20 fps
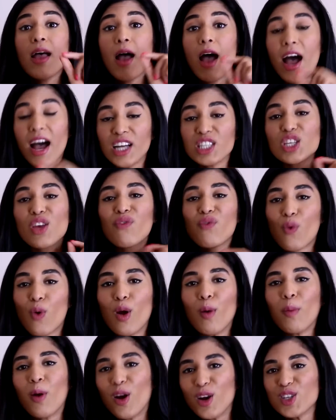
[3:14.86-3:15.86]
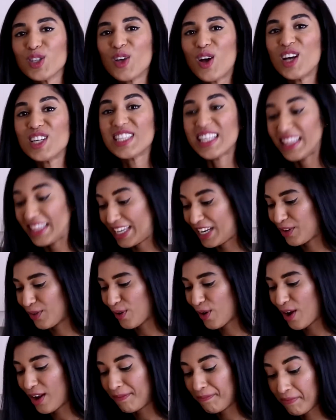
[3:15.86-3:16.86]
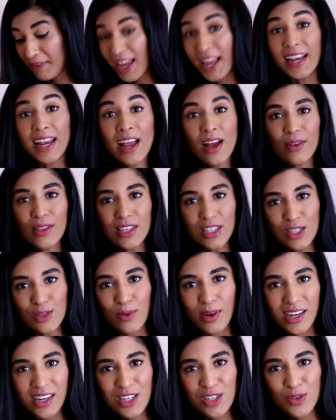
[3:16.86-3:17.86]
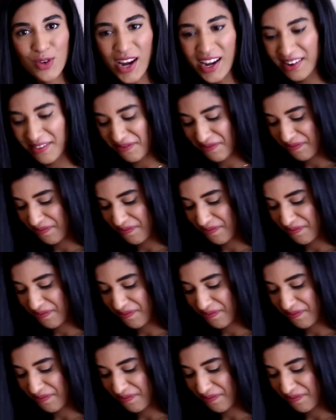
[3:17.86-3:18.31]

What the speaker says: us form our sauce later on. And now this is ready to drain.